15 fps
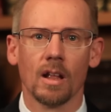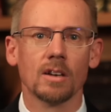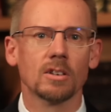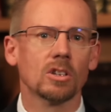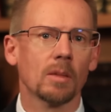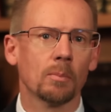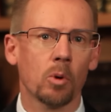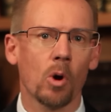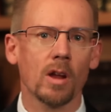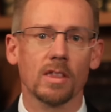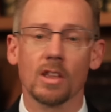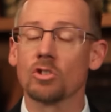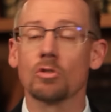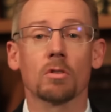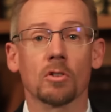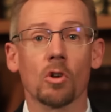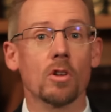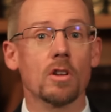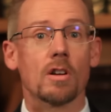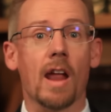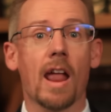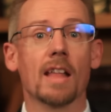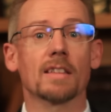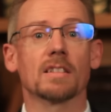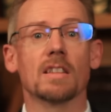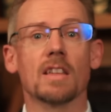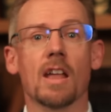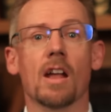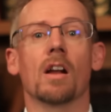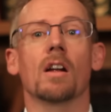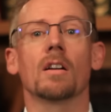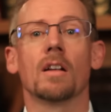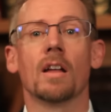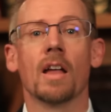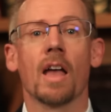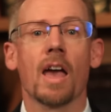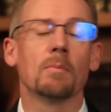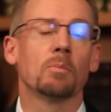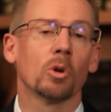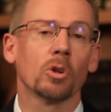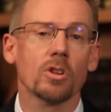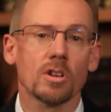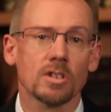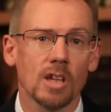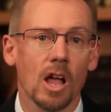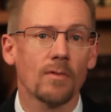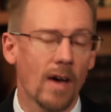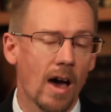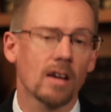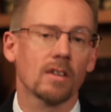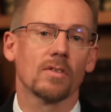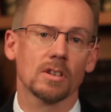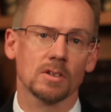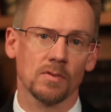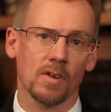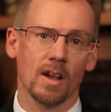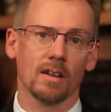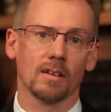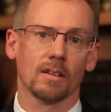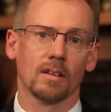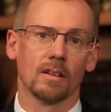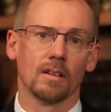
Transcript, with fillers: to the point that you throw your hands in the air and pull yourself out of this fight.